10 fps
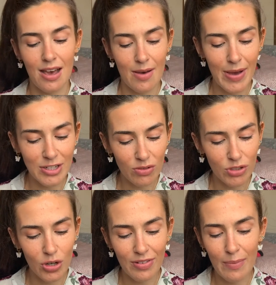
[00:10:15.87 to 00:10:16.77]
I don't
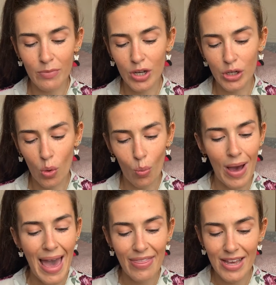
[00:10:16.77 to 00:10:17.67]
know if I'm gonna
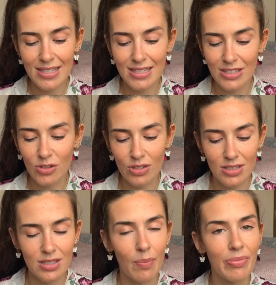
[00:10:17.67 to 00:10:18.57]
wear this. It's not
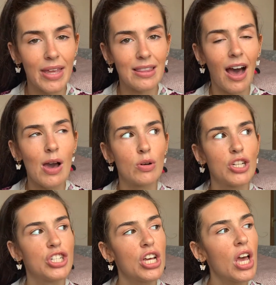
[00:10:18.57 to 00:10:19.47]
something that I would
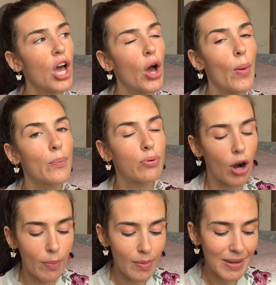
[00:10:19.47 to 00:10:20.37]

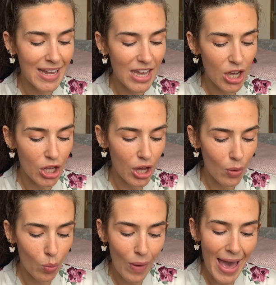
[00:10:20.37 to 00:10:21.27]
probably
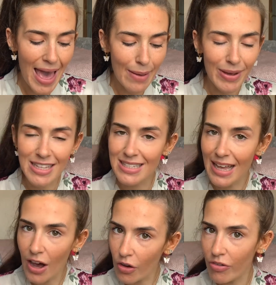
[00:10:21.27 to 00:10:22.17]
wear
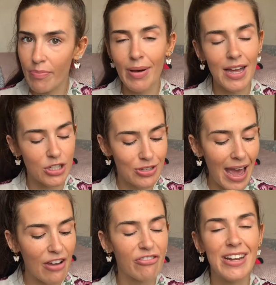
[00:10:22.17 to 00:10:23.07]
myself, but you
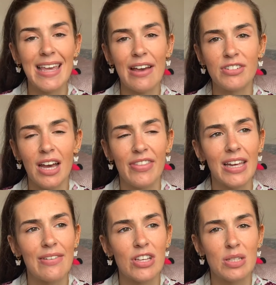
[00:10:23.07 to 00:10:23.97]
get a free gift, I think,
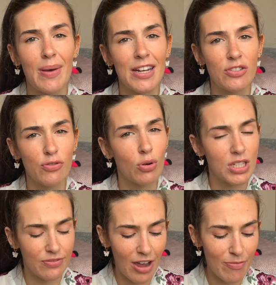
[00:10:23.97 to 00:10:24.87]
if you spend
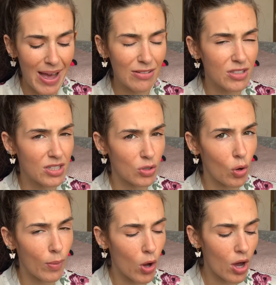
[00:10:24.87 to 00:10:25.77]
£45 or
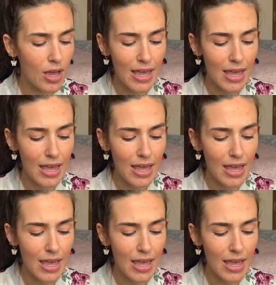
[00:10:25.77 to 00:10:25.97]
more.